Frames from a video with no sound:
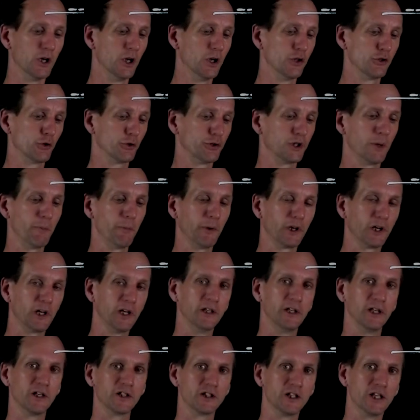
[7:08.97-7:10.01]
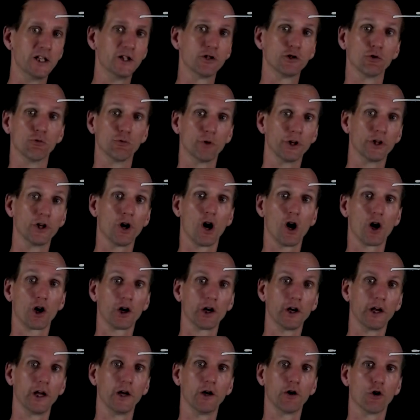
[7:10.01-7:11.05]
So typically this leads to a
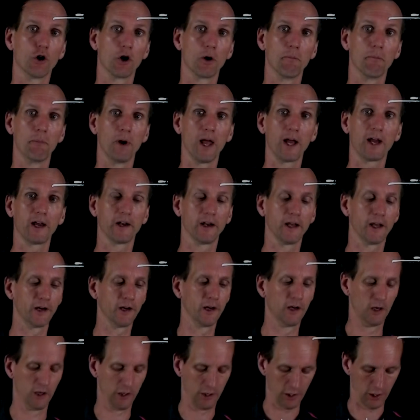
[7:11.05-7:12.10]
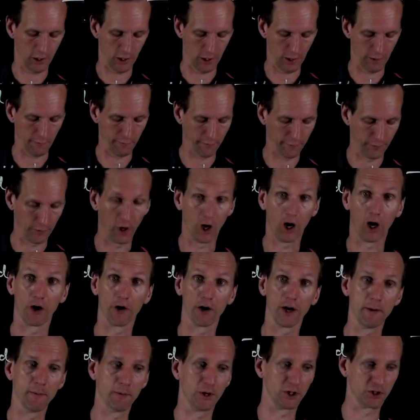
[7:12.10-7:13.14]
darkening or a blackening of our
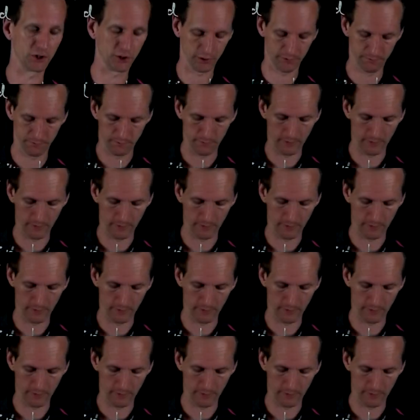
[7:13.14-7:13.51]
image.